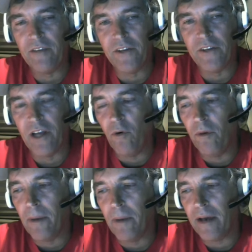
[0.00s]
even know
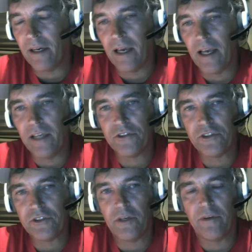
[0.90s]
about it last
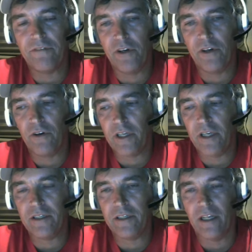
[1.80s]
year. I mean, Phil
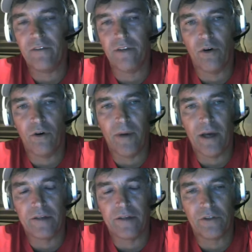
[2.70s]
King didn't even know
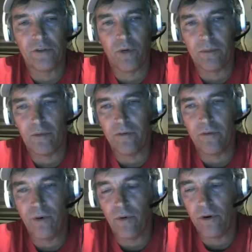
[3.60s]
about it till the week
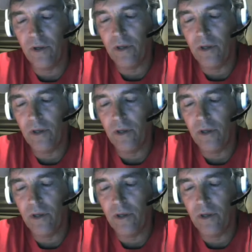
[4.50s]
before,